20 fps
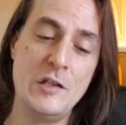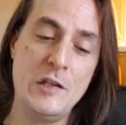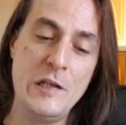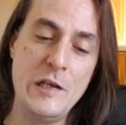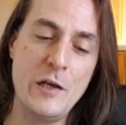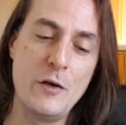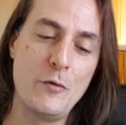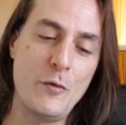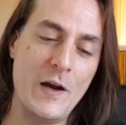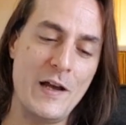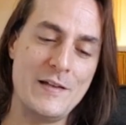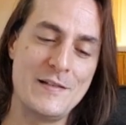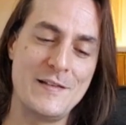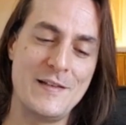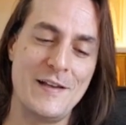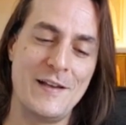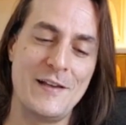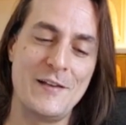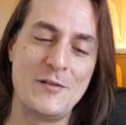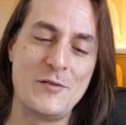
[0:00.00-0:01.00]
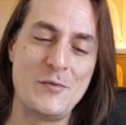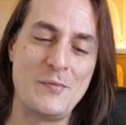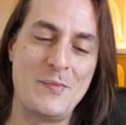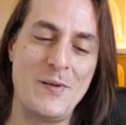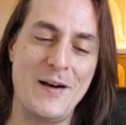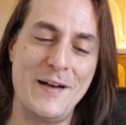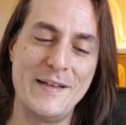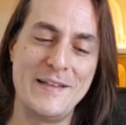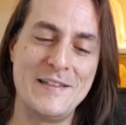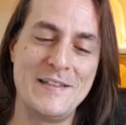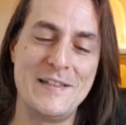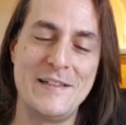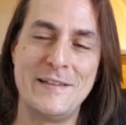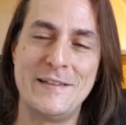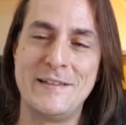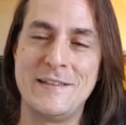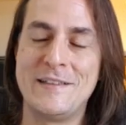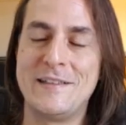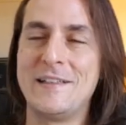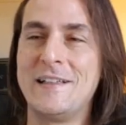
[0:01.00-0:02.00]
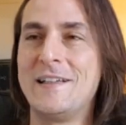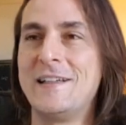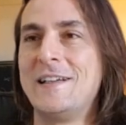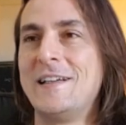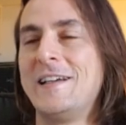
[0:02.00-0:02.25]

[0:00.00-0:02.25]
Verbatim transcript: digressing into Pisces,